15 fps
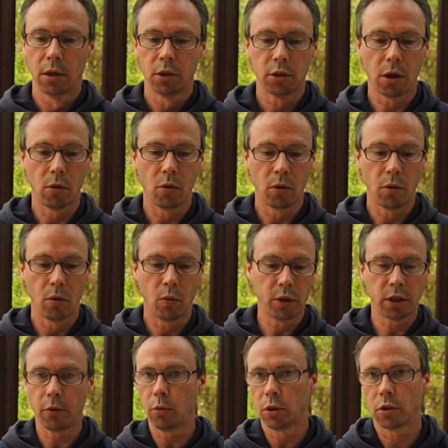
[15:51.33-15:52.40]
So
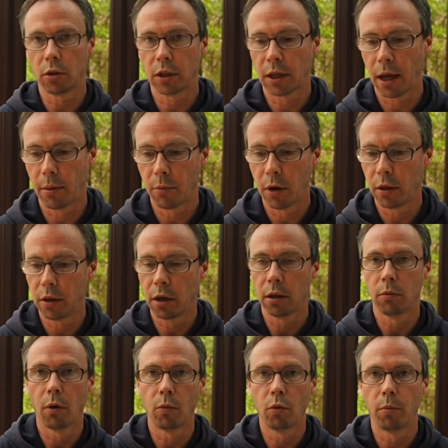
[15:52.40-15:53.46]
whichever one's on the camera, the
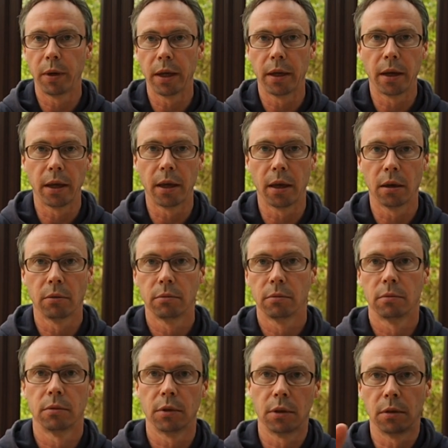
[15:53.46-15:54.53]
other one will be in here,
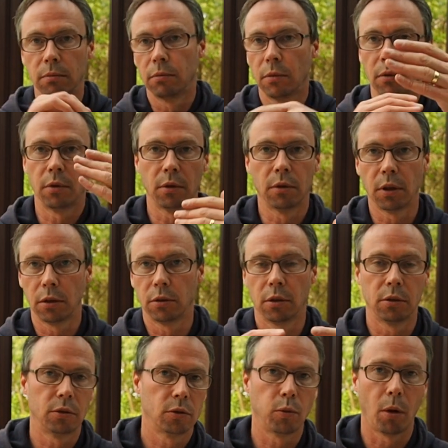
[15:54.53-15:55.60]
and they
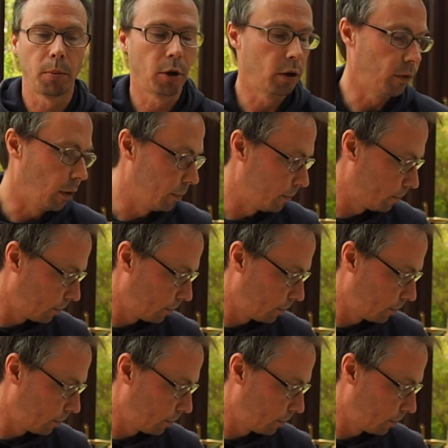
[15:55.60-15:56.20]
just swap over.